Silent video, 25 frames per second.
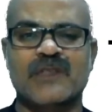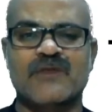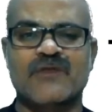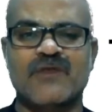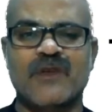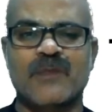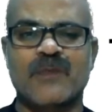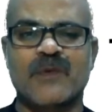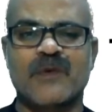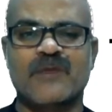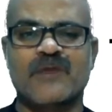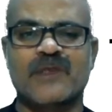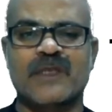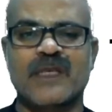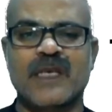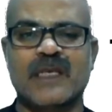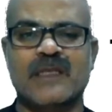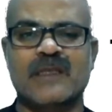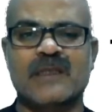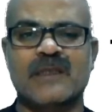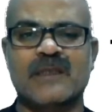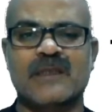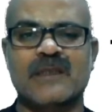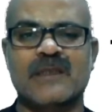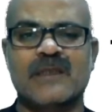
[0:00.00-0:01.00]
form of
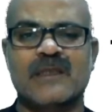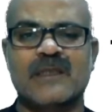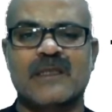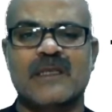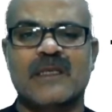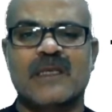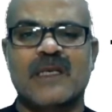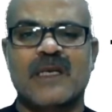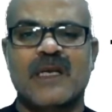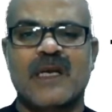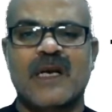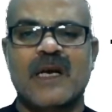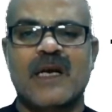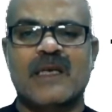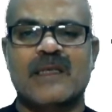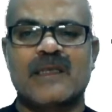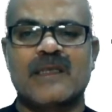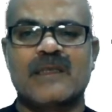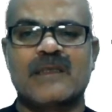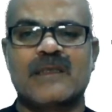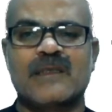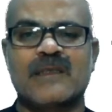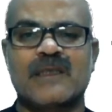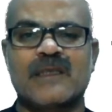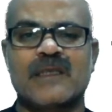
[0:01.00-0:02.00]
reaction, and
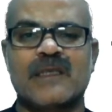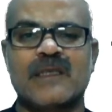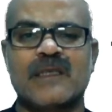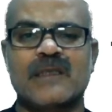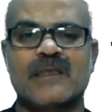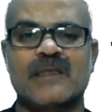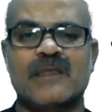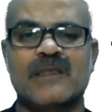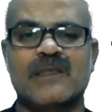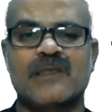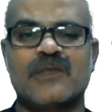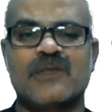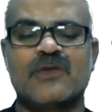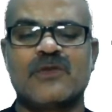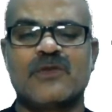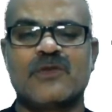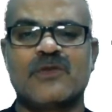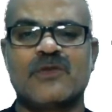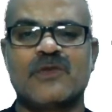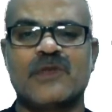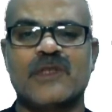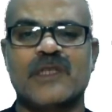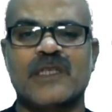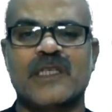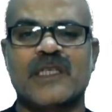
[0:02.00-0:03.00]
it is due
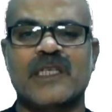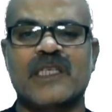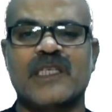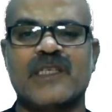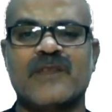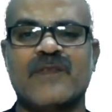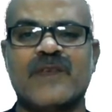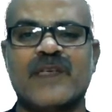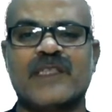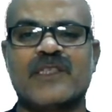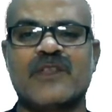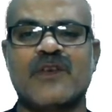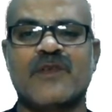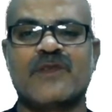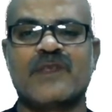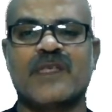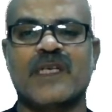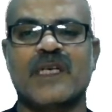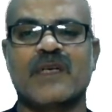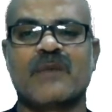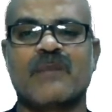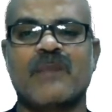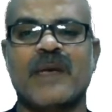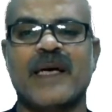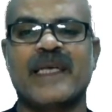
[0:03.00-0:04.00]
to the cleavage of
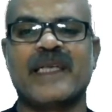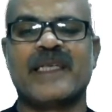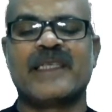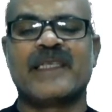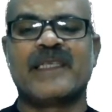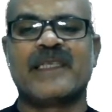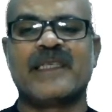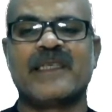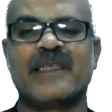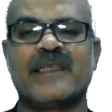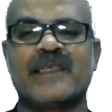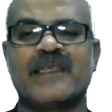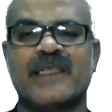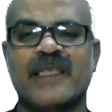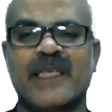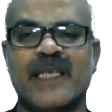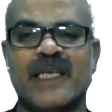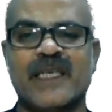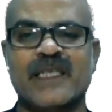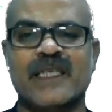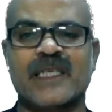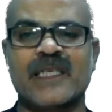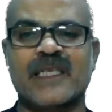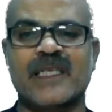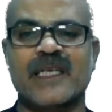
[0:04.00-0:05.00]
drug by
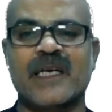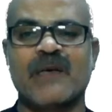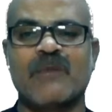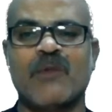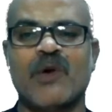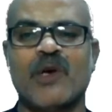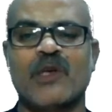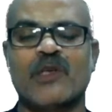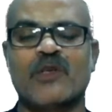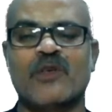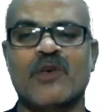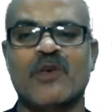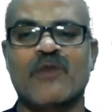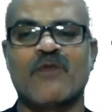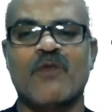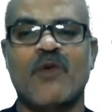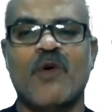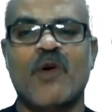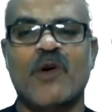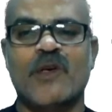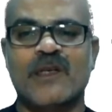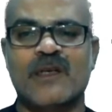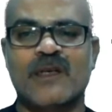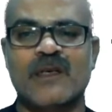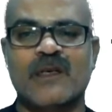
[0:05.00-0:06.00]
taking a molecule of
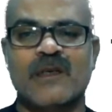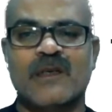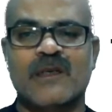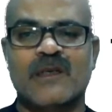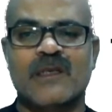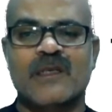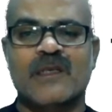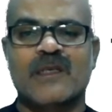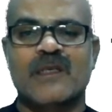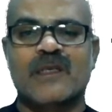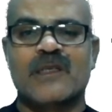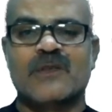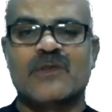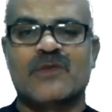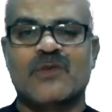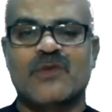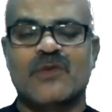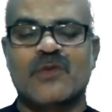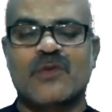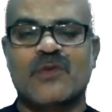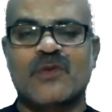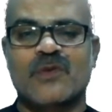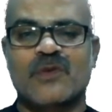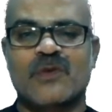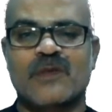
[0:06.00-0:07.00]
water.
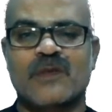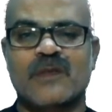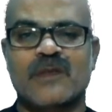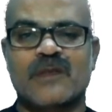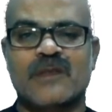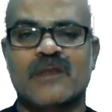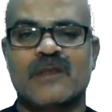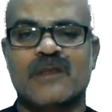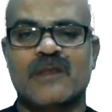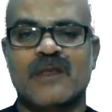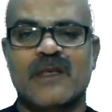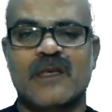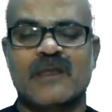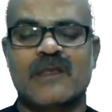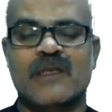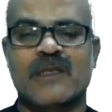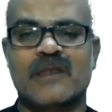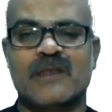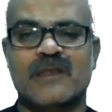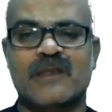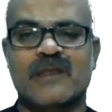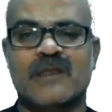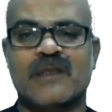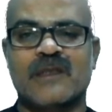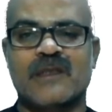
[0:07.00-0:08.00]
So it
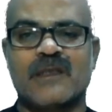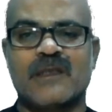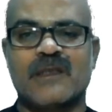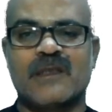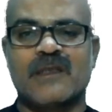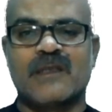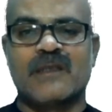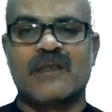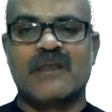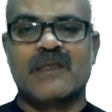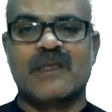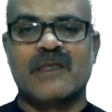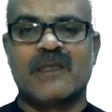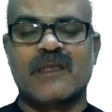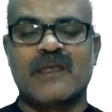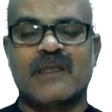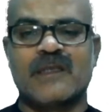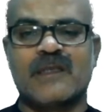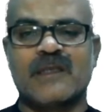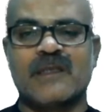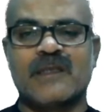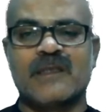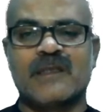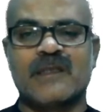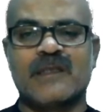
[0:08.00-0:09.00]
is
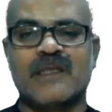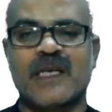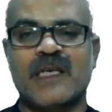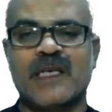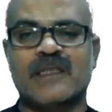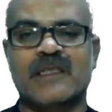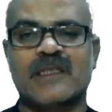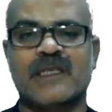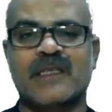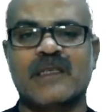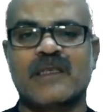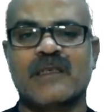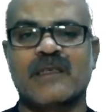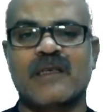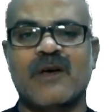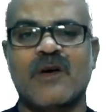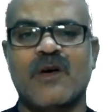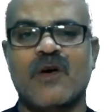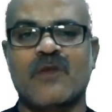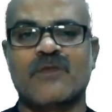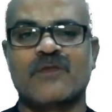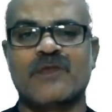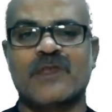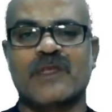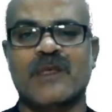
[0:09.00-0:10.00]
the reaction
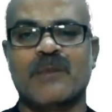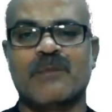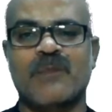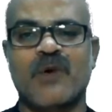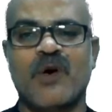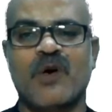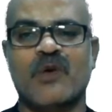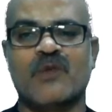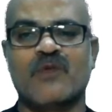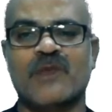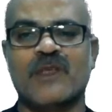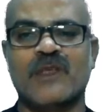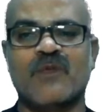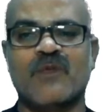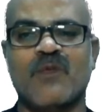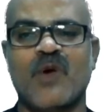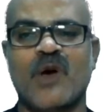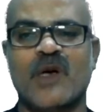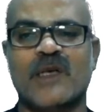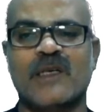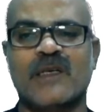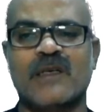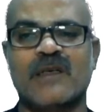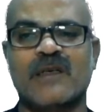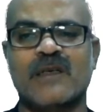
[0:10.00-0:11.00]
of the compound with the
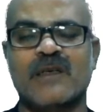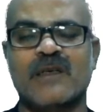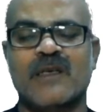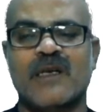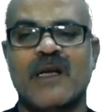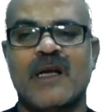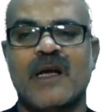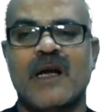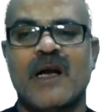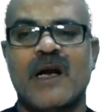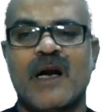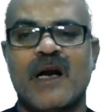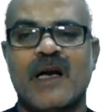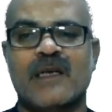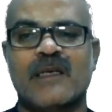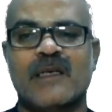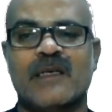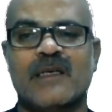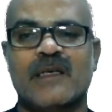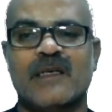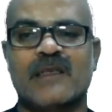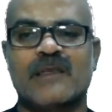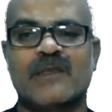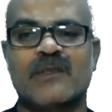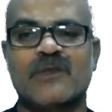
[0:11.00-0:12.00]
water,
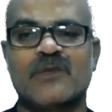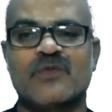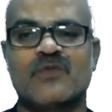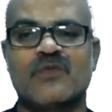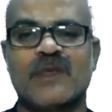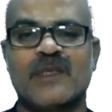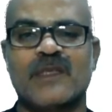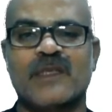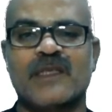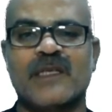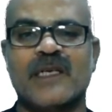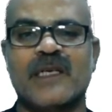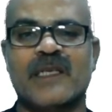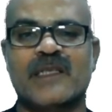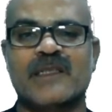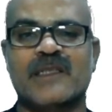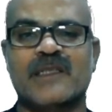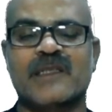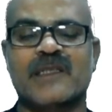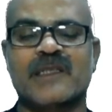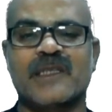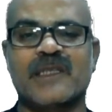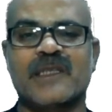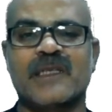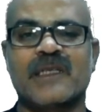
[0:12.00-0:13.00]
and usually
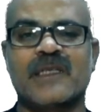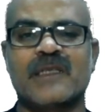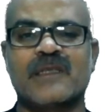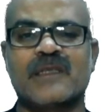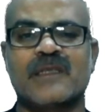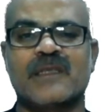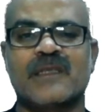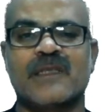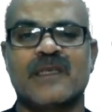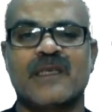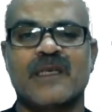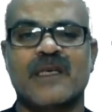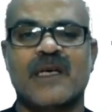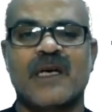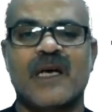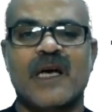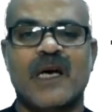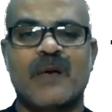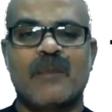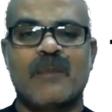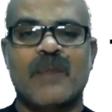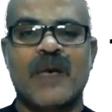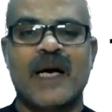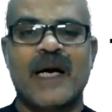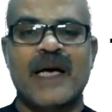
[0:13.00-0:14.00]
esters,
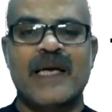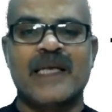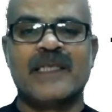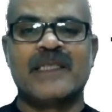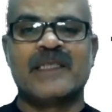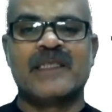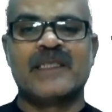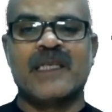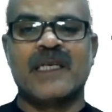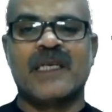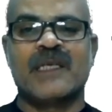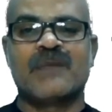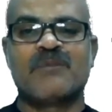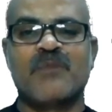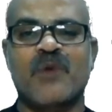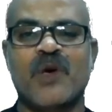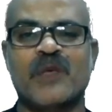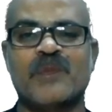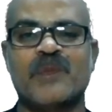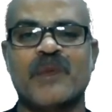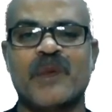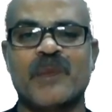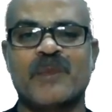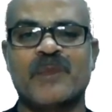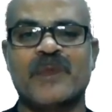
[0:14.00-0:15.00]
amides, and
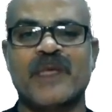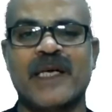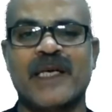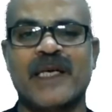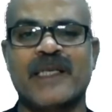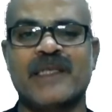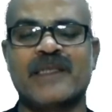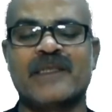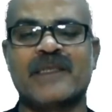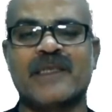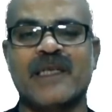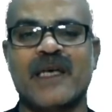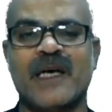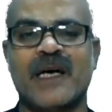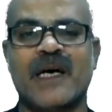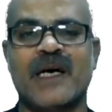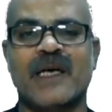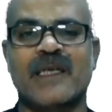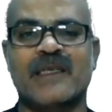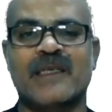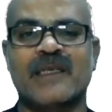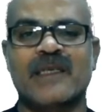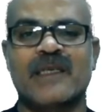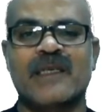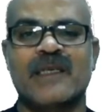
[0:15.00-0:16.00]
polypeptides
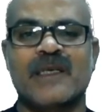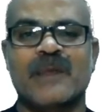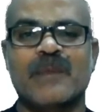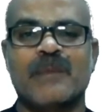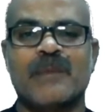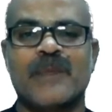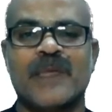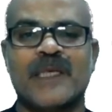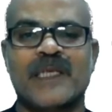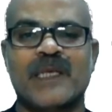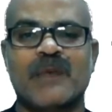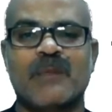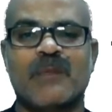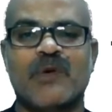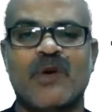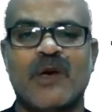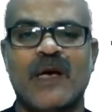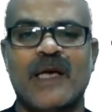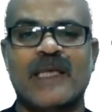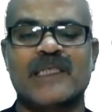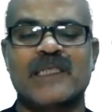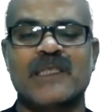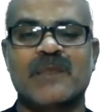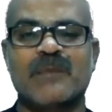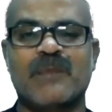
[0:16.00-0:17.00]
are
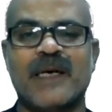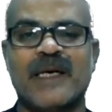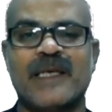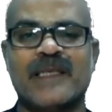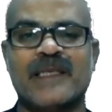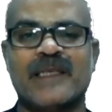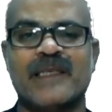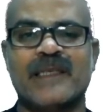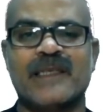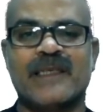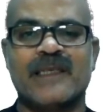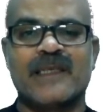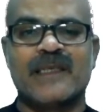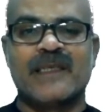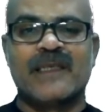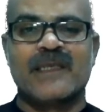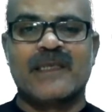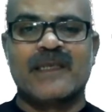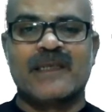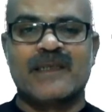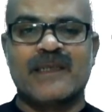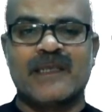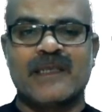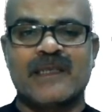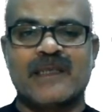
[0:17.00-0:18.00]
metabolized by
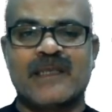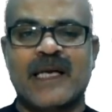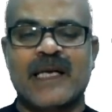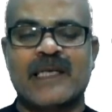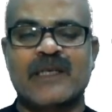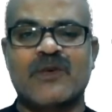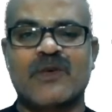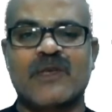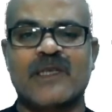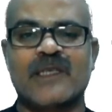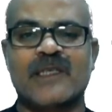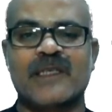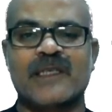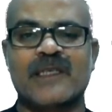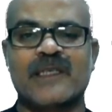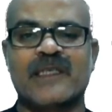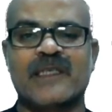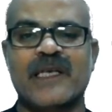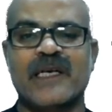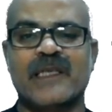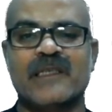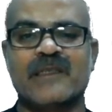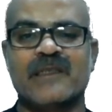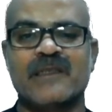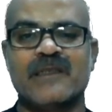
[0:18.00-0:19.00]
these hydrolytic
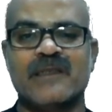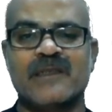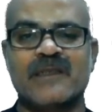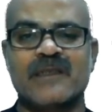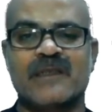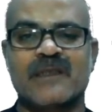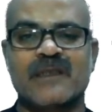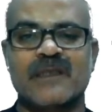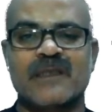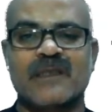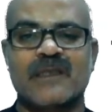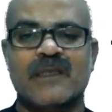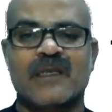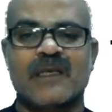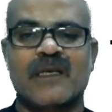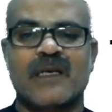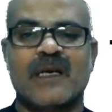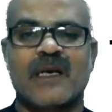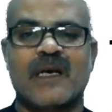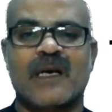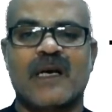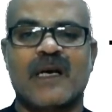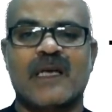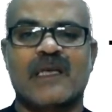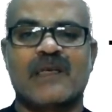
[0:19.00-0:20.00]
reactions.
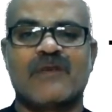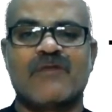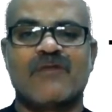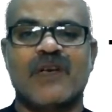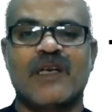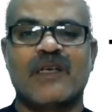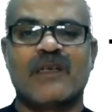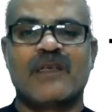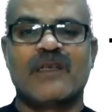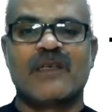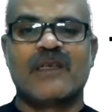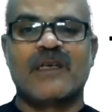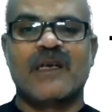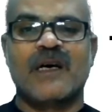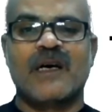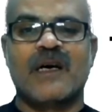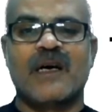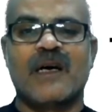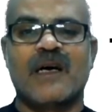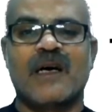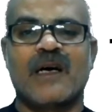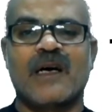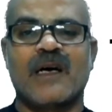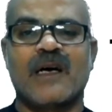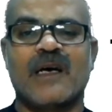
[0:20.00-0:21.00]
And one
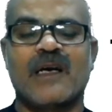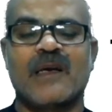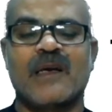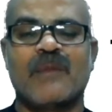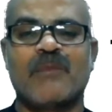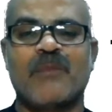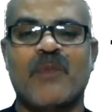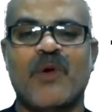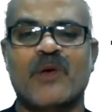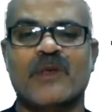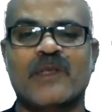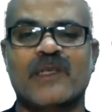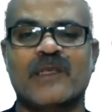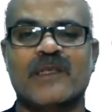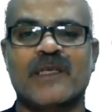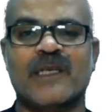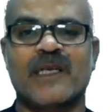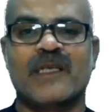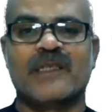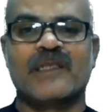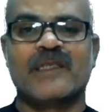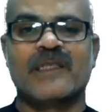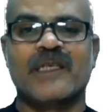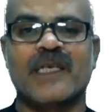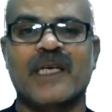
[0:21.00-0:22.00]
important
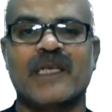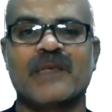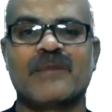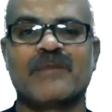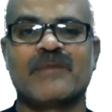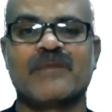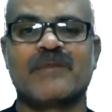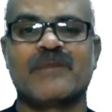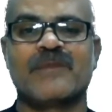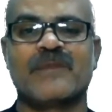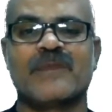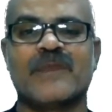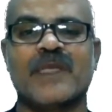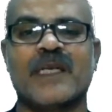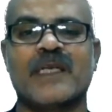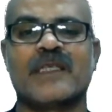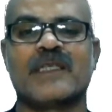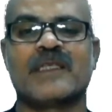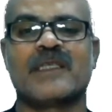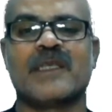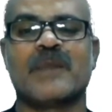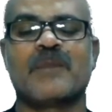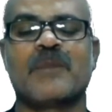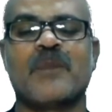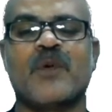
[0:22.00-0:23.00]
enzyme, that
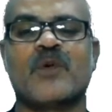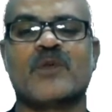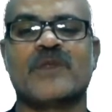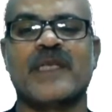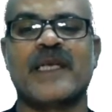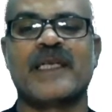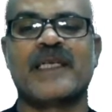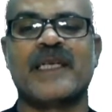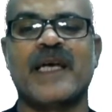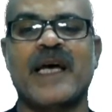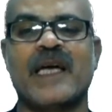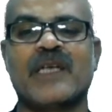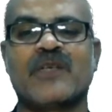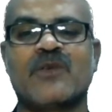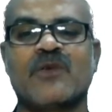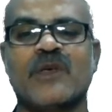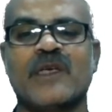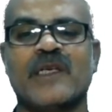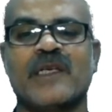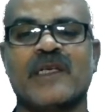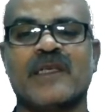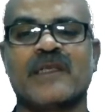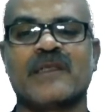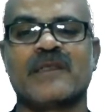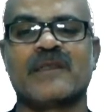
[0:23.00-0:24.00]
is epoxide
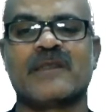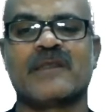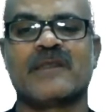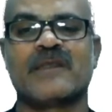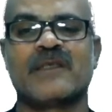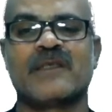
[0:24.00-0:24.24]
hydrolase,